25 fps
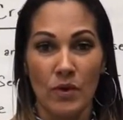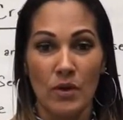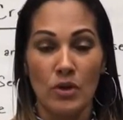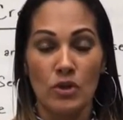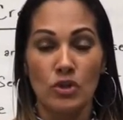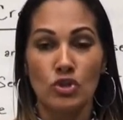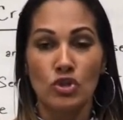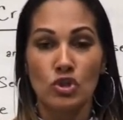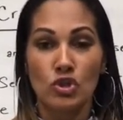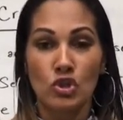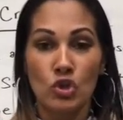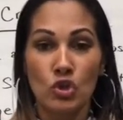
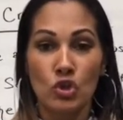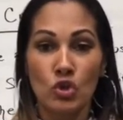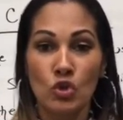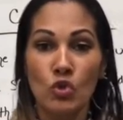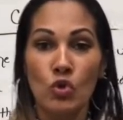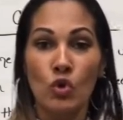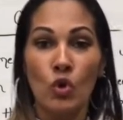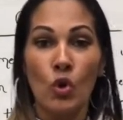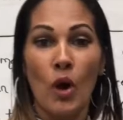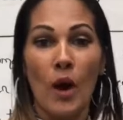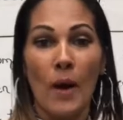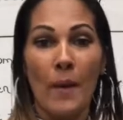
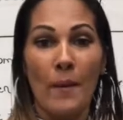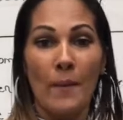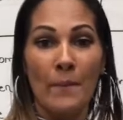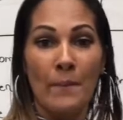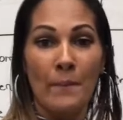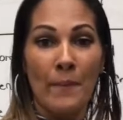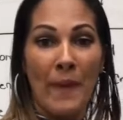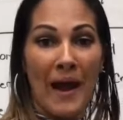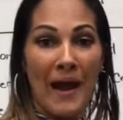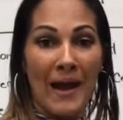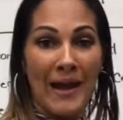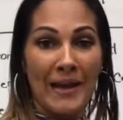to
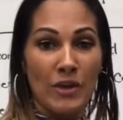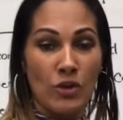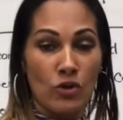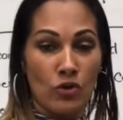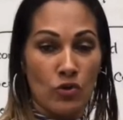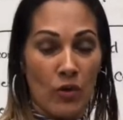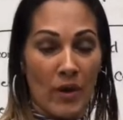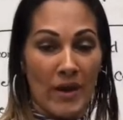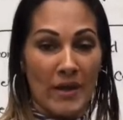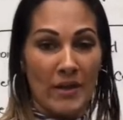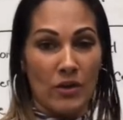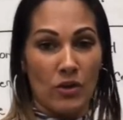my
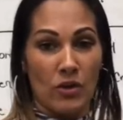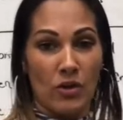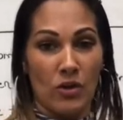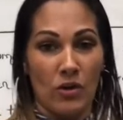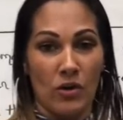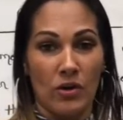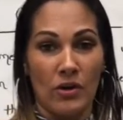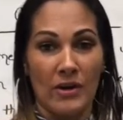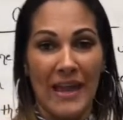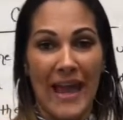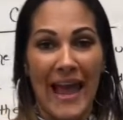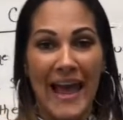credit
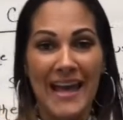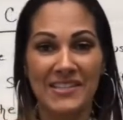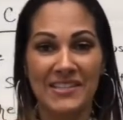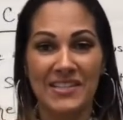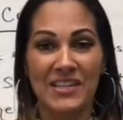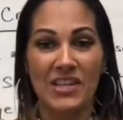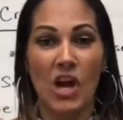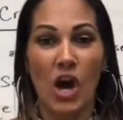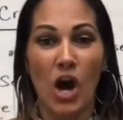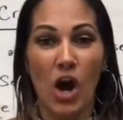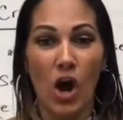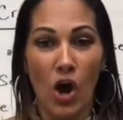card as an
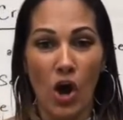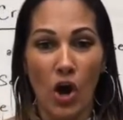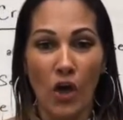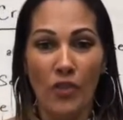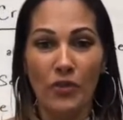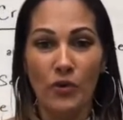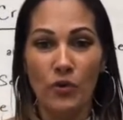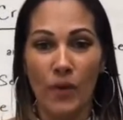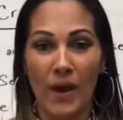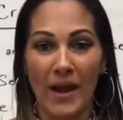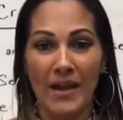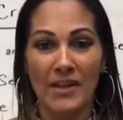
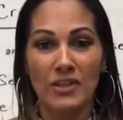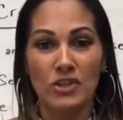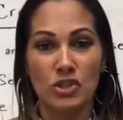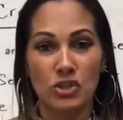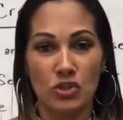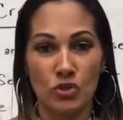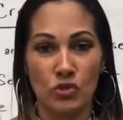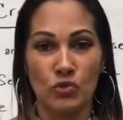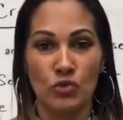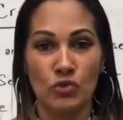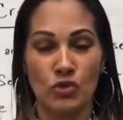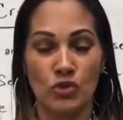authorized
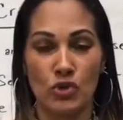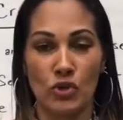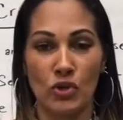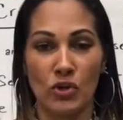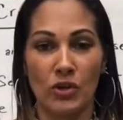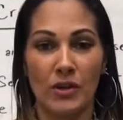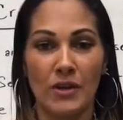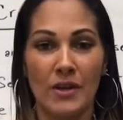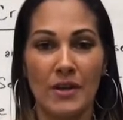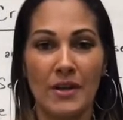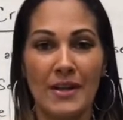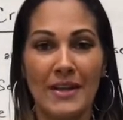user,
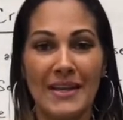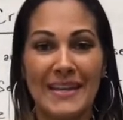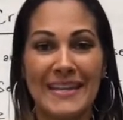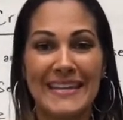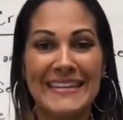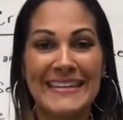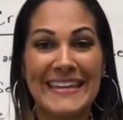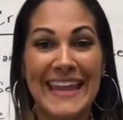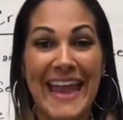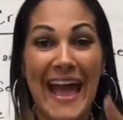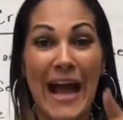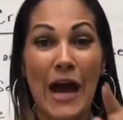
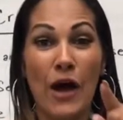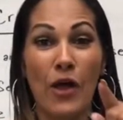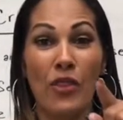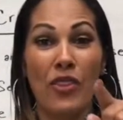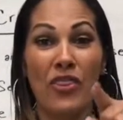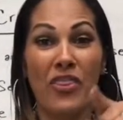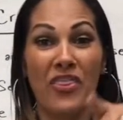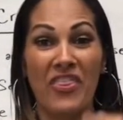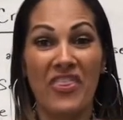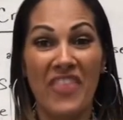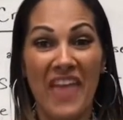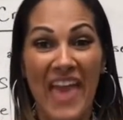now
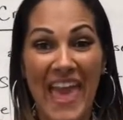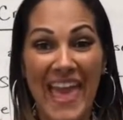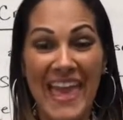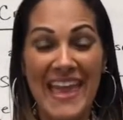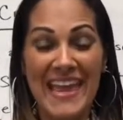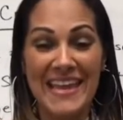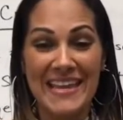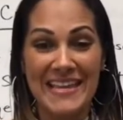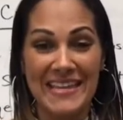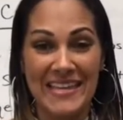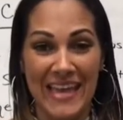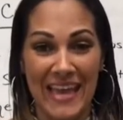
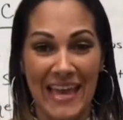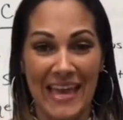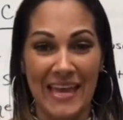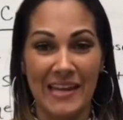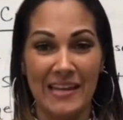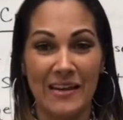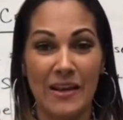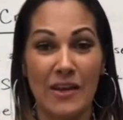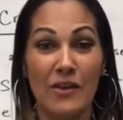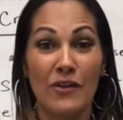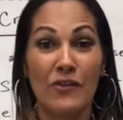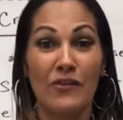they get
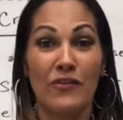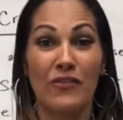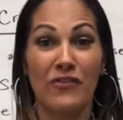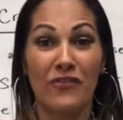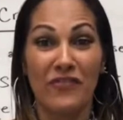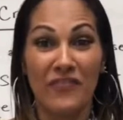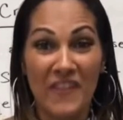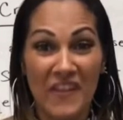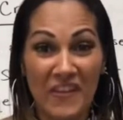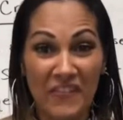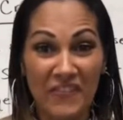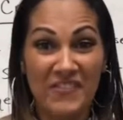
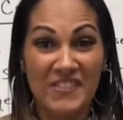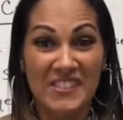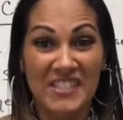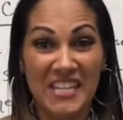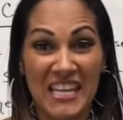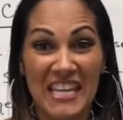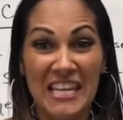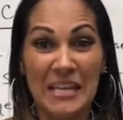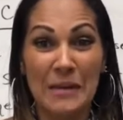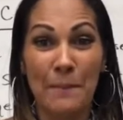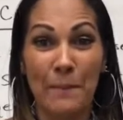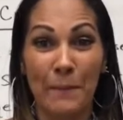
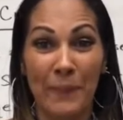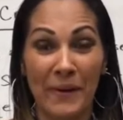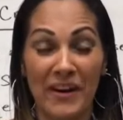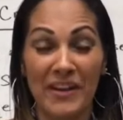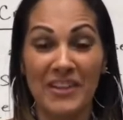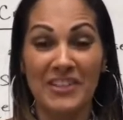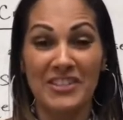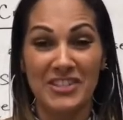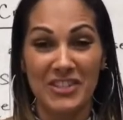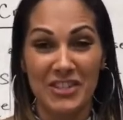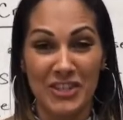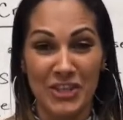15
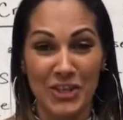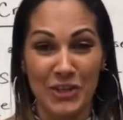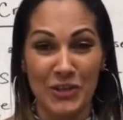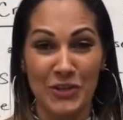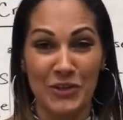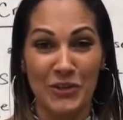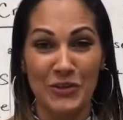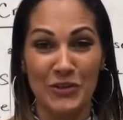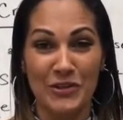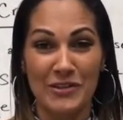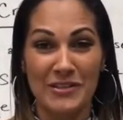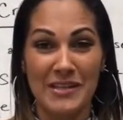plus
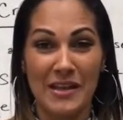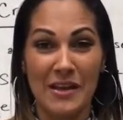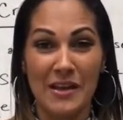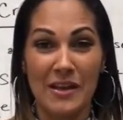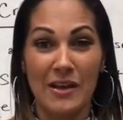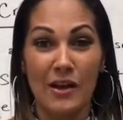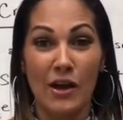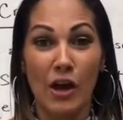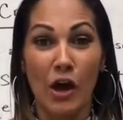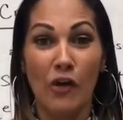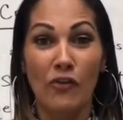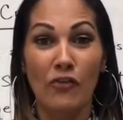years
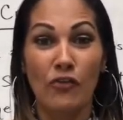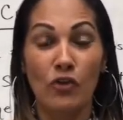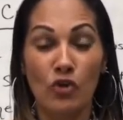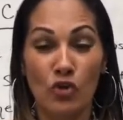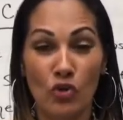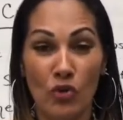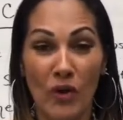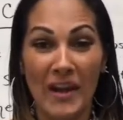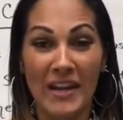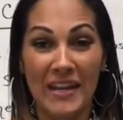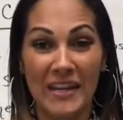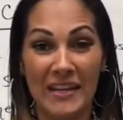of
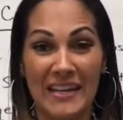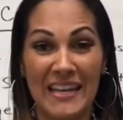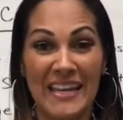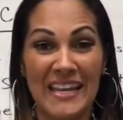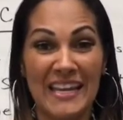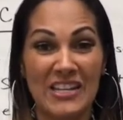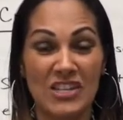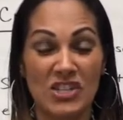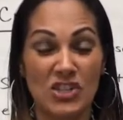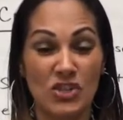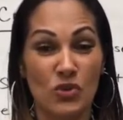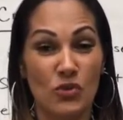credit
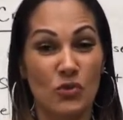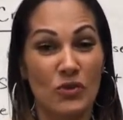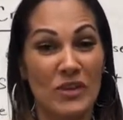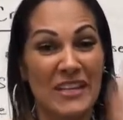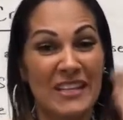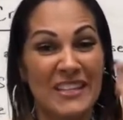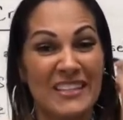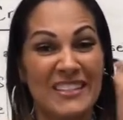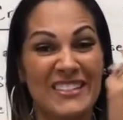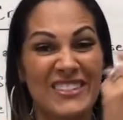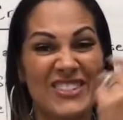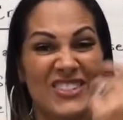
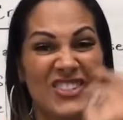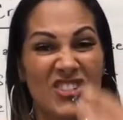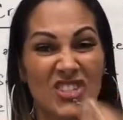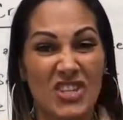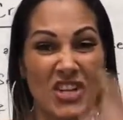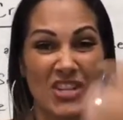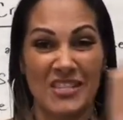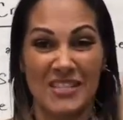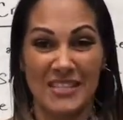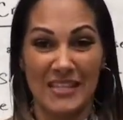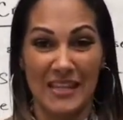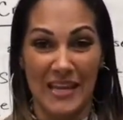history
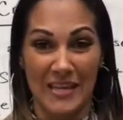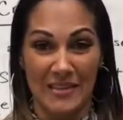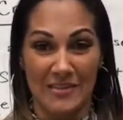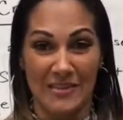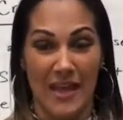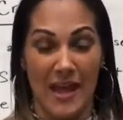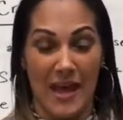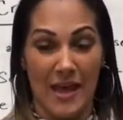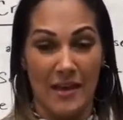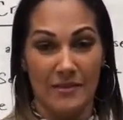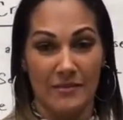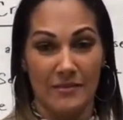just like
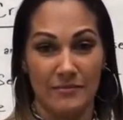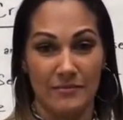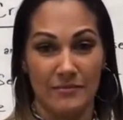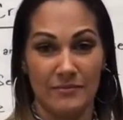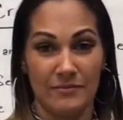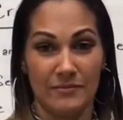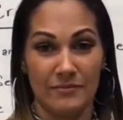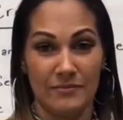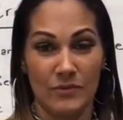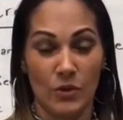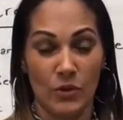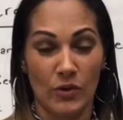that,
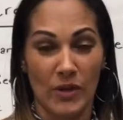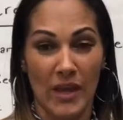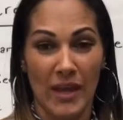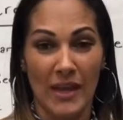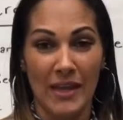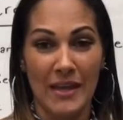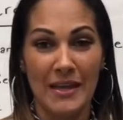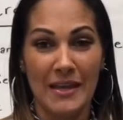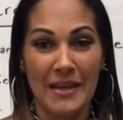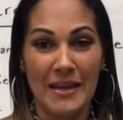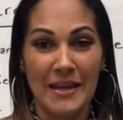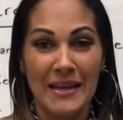
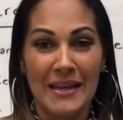okay?